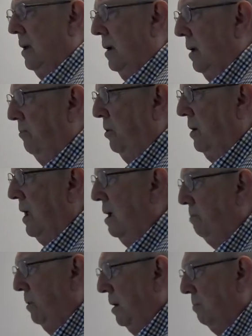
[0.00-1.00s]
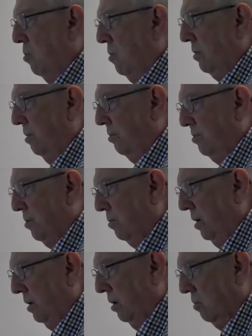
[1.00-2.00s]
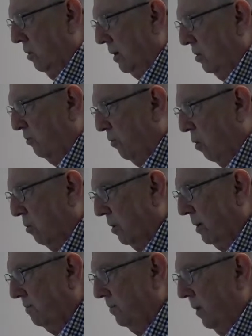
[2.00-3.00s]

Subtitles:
If you can't bend more than 30 degrees forward